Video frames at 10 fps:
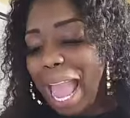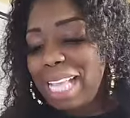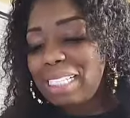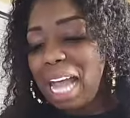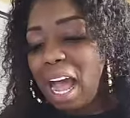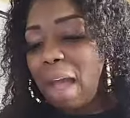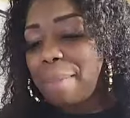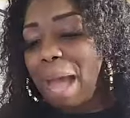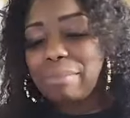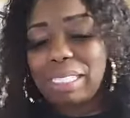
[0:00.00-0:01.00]
as
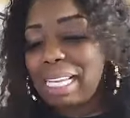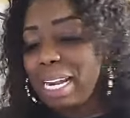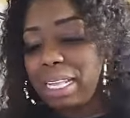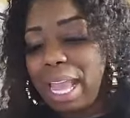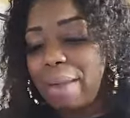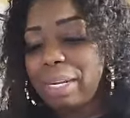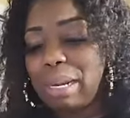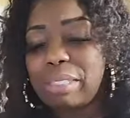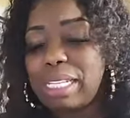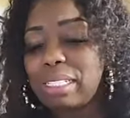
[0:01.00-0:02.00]
um, I'm sitting there and
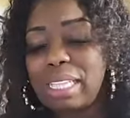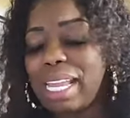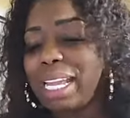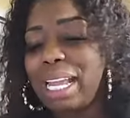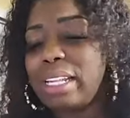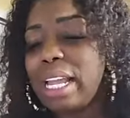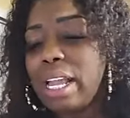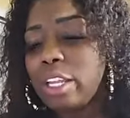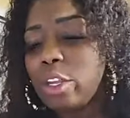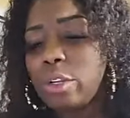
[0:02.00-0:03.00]
I'm just thinking,
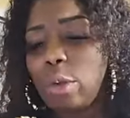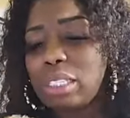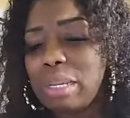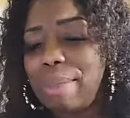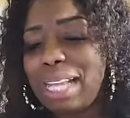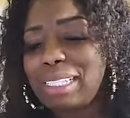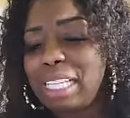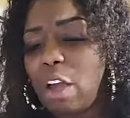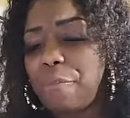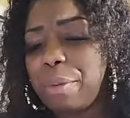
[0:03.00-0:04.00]
you know, to
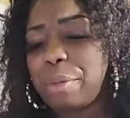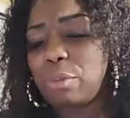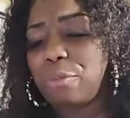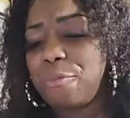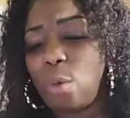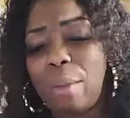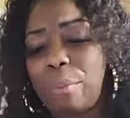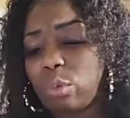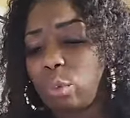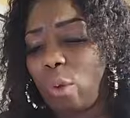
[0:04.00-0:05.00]
myself, it was it
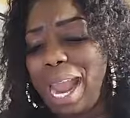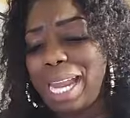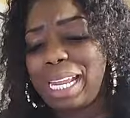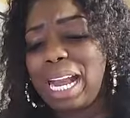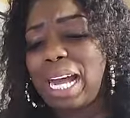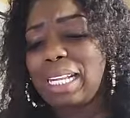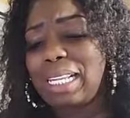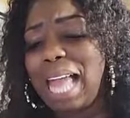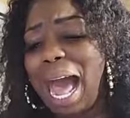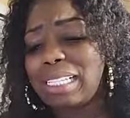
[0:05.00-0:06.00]
was raining a
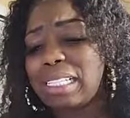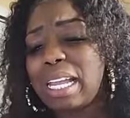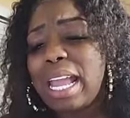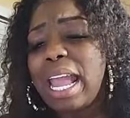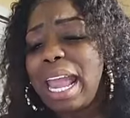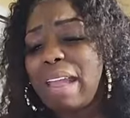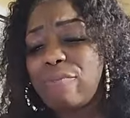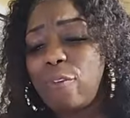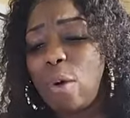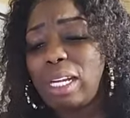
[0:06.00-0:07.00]
lot in
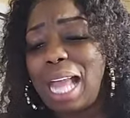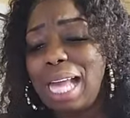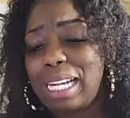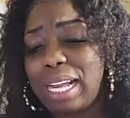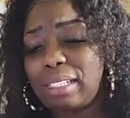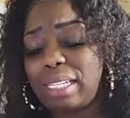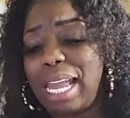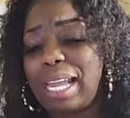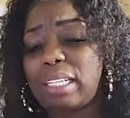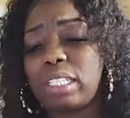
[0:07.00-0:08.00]
Fort Lauderdale
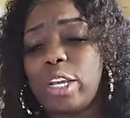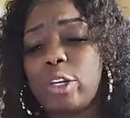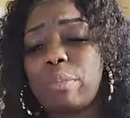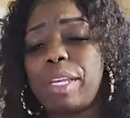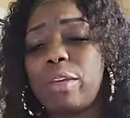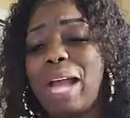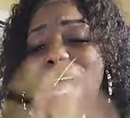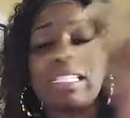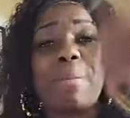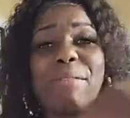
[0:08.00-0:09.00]
today. Excuse me, you
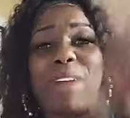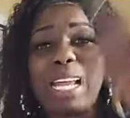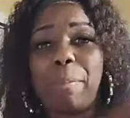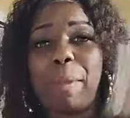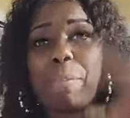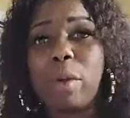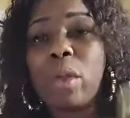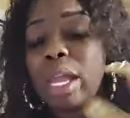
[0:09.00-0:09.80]
guys. I'm inviting people